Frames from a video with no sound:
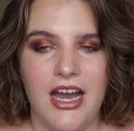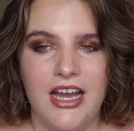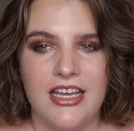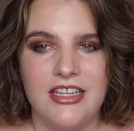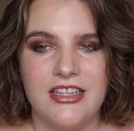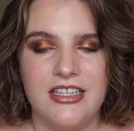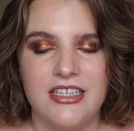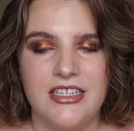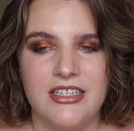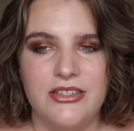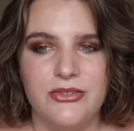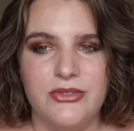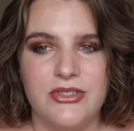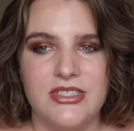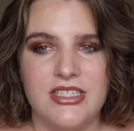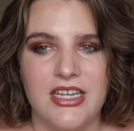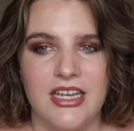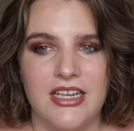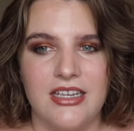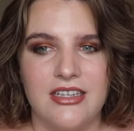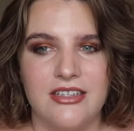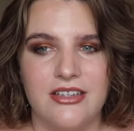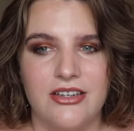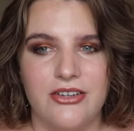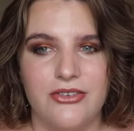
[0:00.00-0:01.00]
I think it was
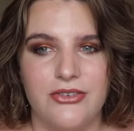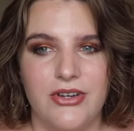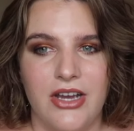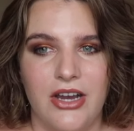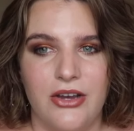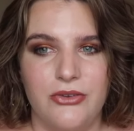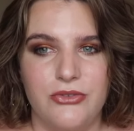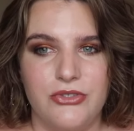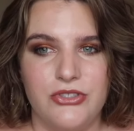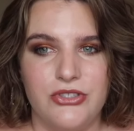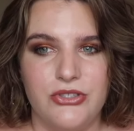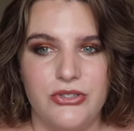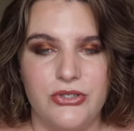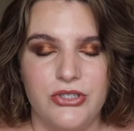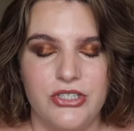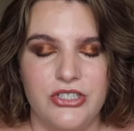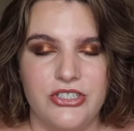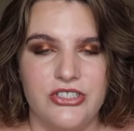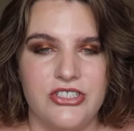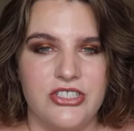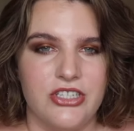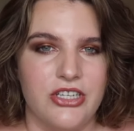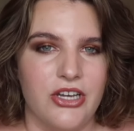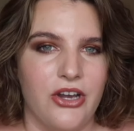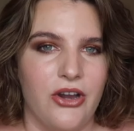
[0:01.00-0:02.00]
like around 2
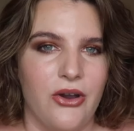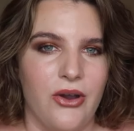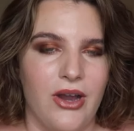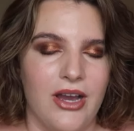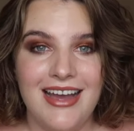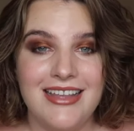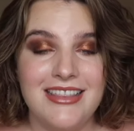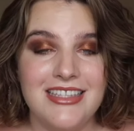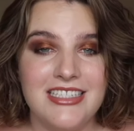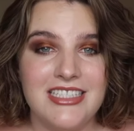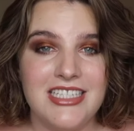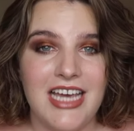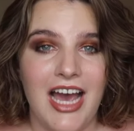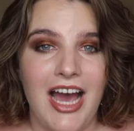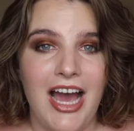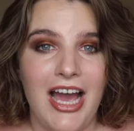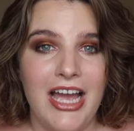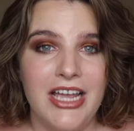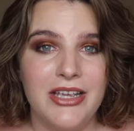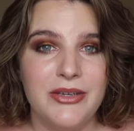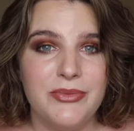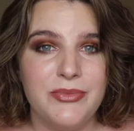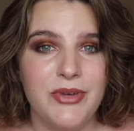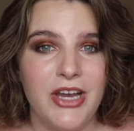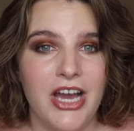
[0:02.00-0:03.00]
years ago. At the
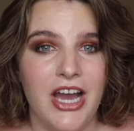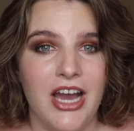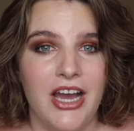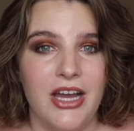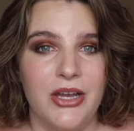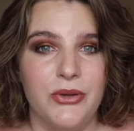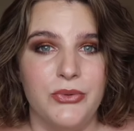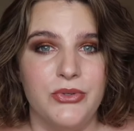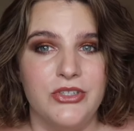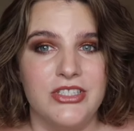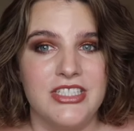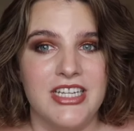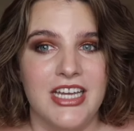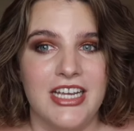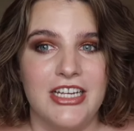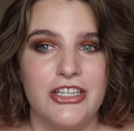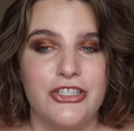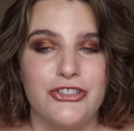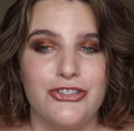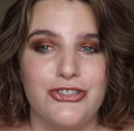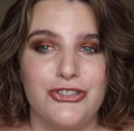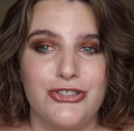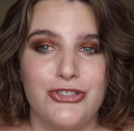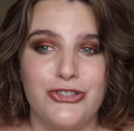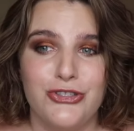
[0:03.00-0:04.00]
time, I was
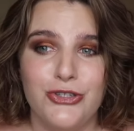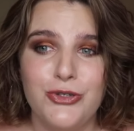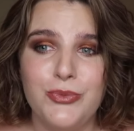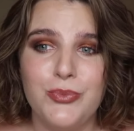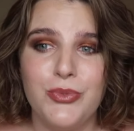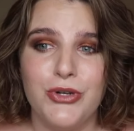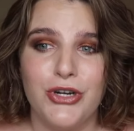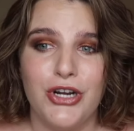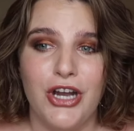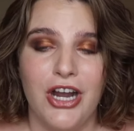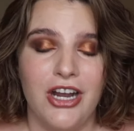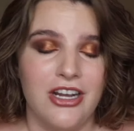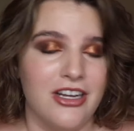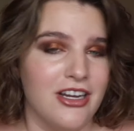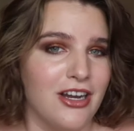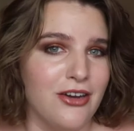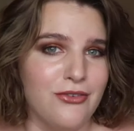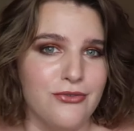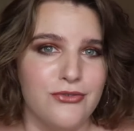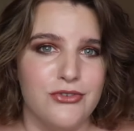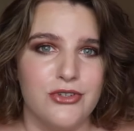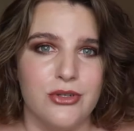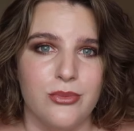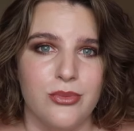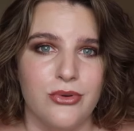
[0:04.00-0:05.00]
like super
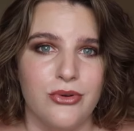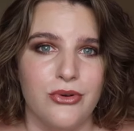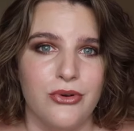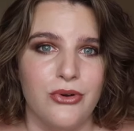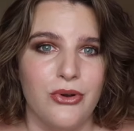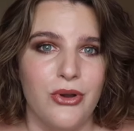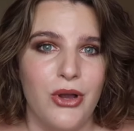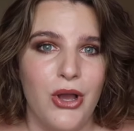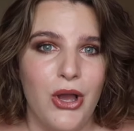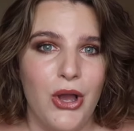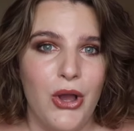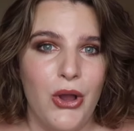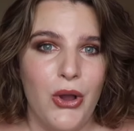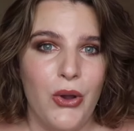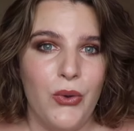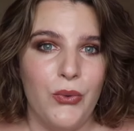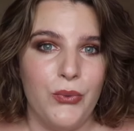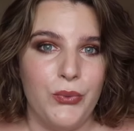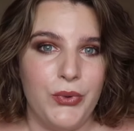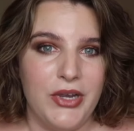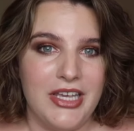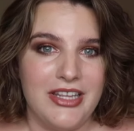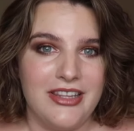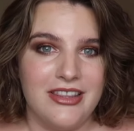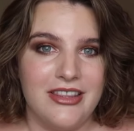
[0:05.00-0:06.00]
uncomfortable
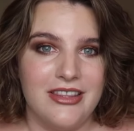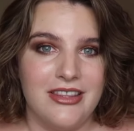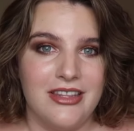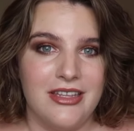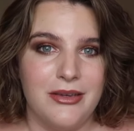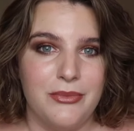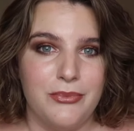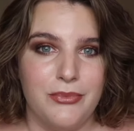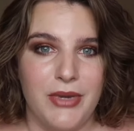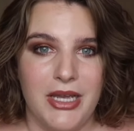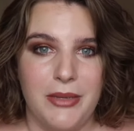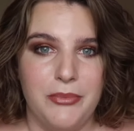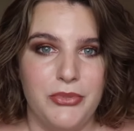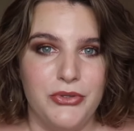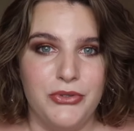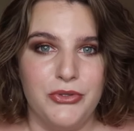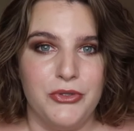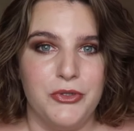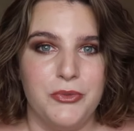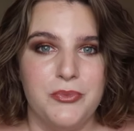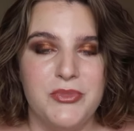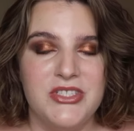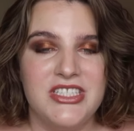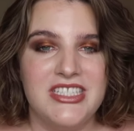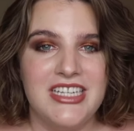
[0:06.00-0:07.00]
with my
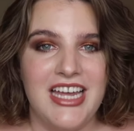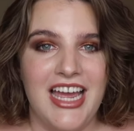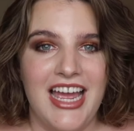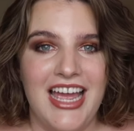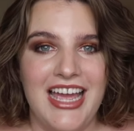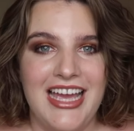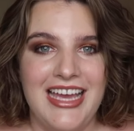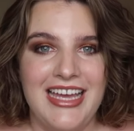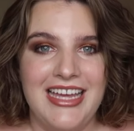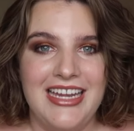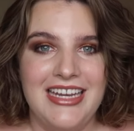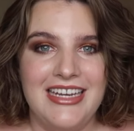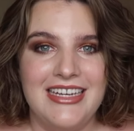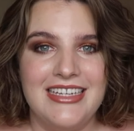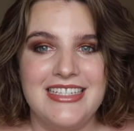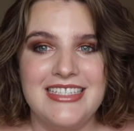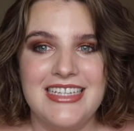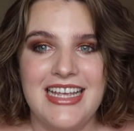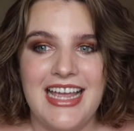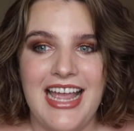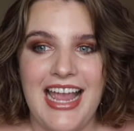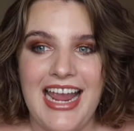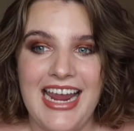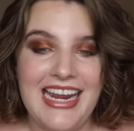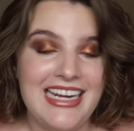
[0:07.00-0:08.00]
boobs and
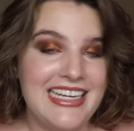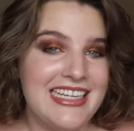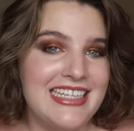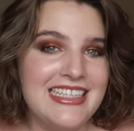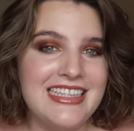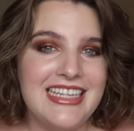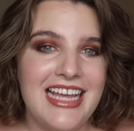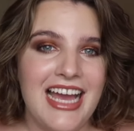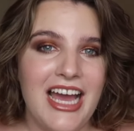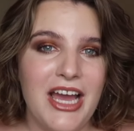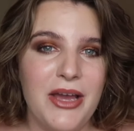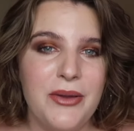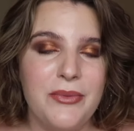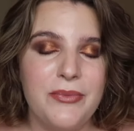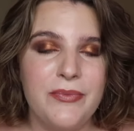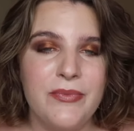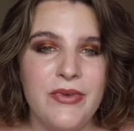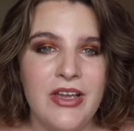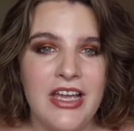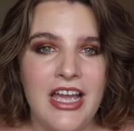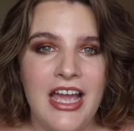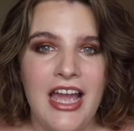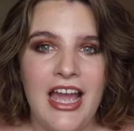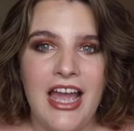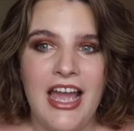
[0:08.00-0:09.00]
hated
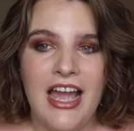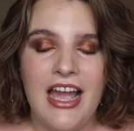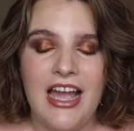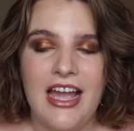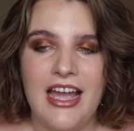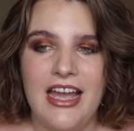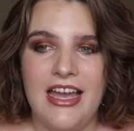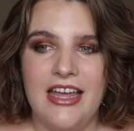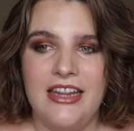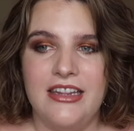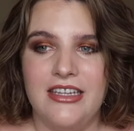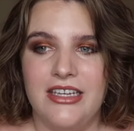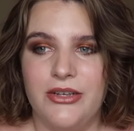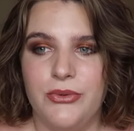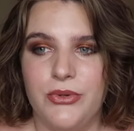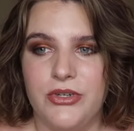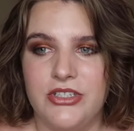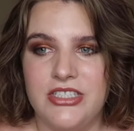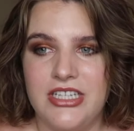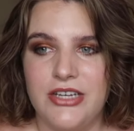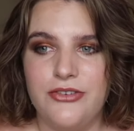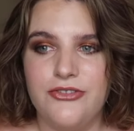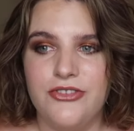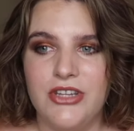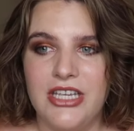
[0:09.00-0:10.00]
them, and they
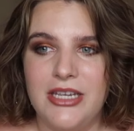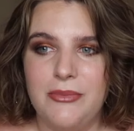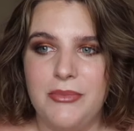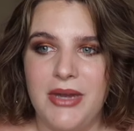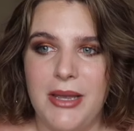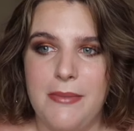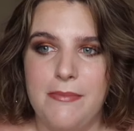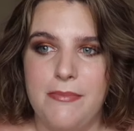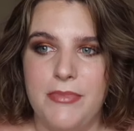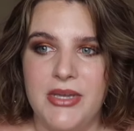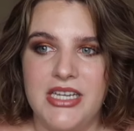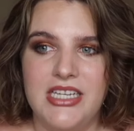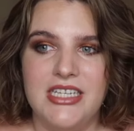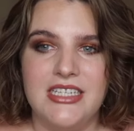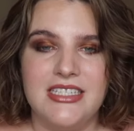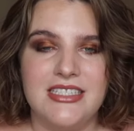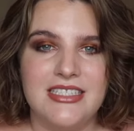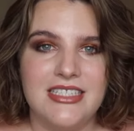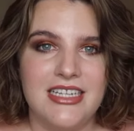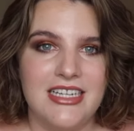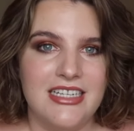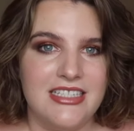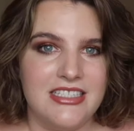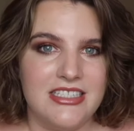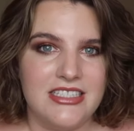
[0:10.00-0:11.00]
were definitely my
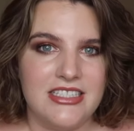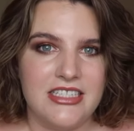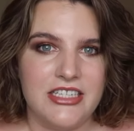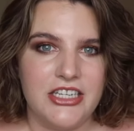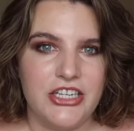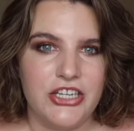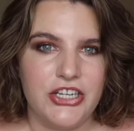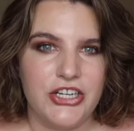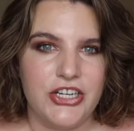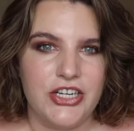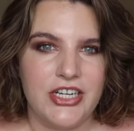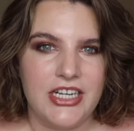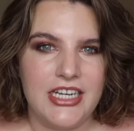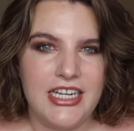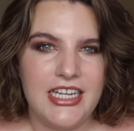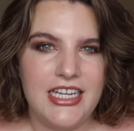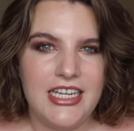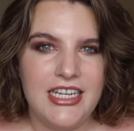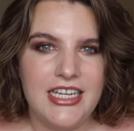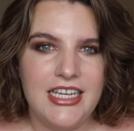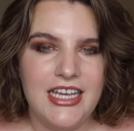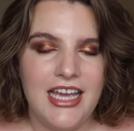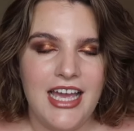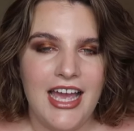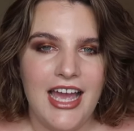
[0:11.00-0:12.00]
biggest
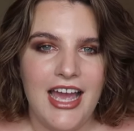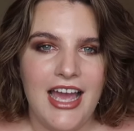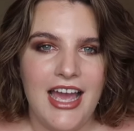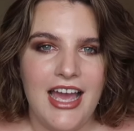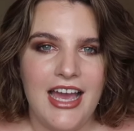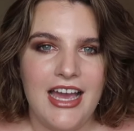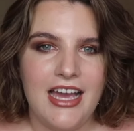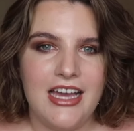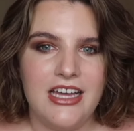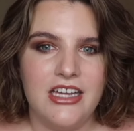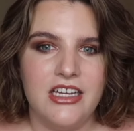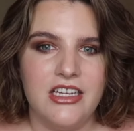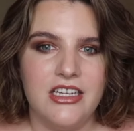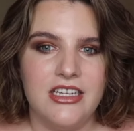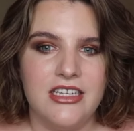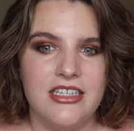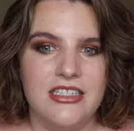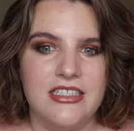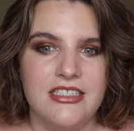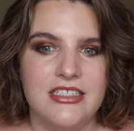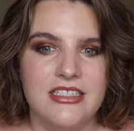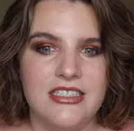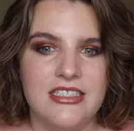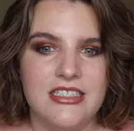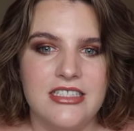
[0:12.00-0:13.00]
insecurity,
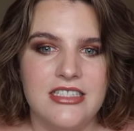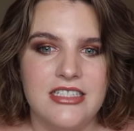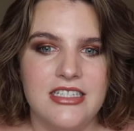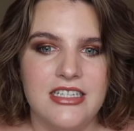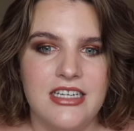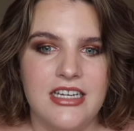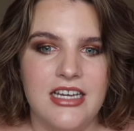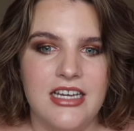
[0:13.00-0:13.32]
and